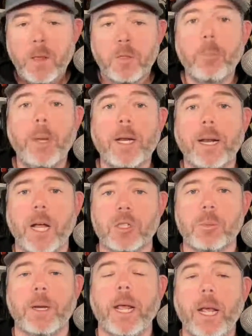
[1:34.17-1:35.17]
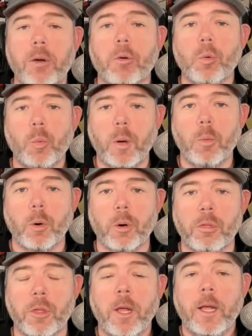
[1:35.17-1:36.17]
The big announcement. Andrew
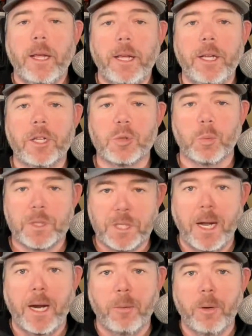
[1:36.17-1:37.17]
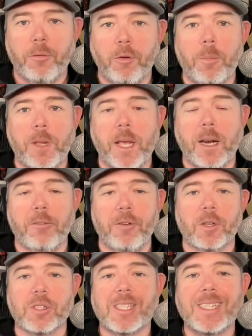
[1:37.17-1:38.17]
Whitworth is retiring from the
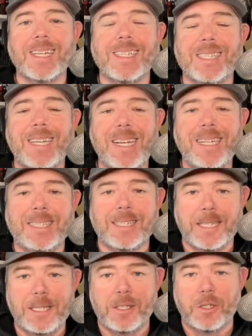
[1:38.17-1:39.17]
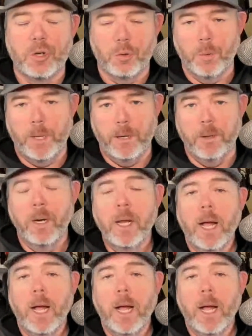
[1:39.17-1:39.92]
NFL. 16-season career.